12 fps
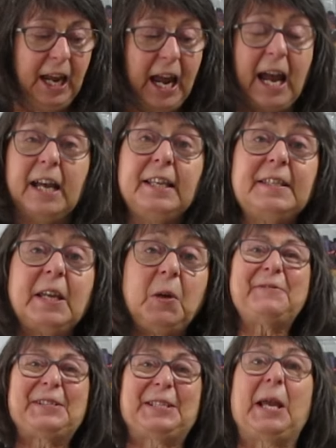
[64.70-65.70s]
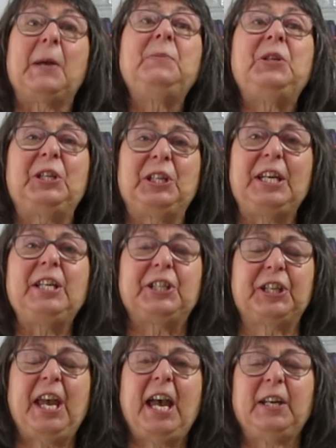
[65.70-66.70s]
As I was emptying
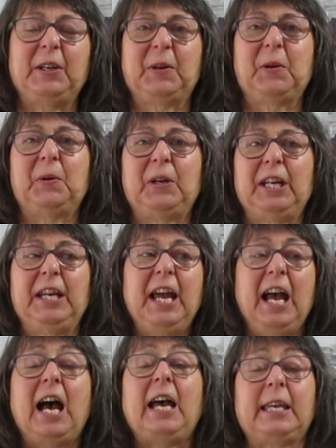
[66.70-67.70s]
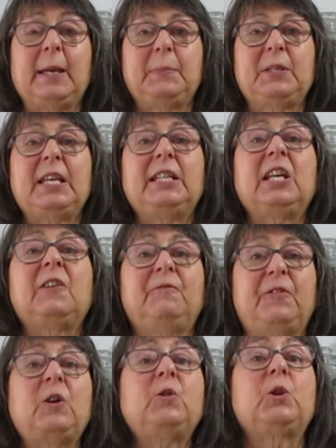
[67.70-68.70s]
each category, I kept sending
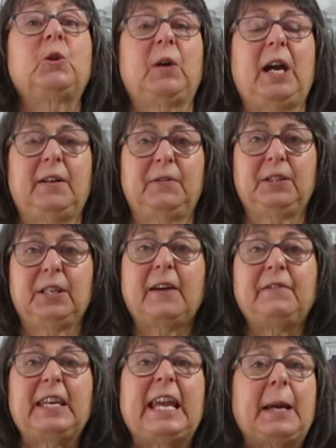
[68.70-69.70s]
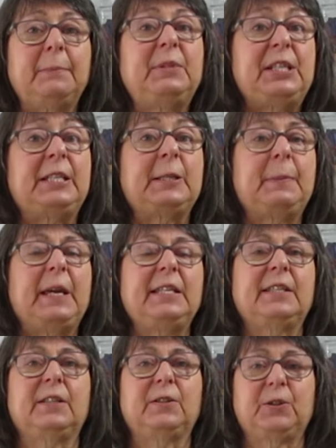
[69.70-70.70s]
photographs of the empty
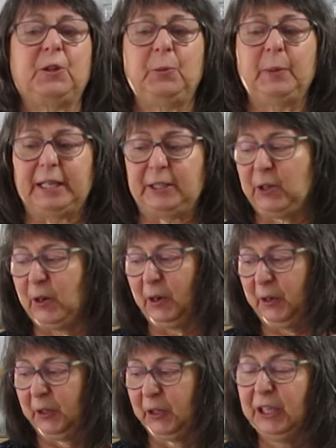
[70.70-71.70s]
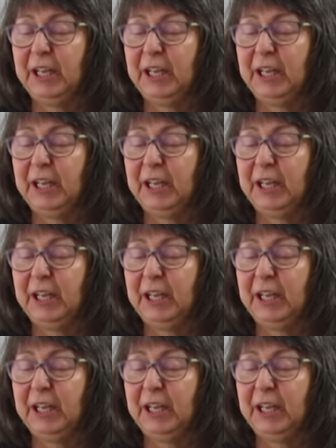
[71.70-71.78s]
spaces to my daughter.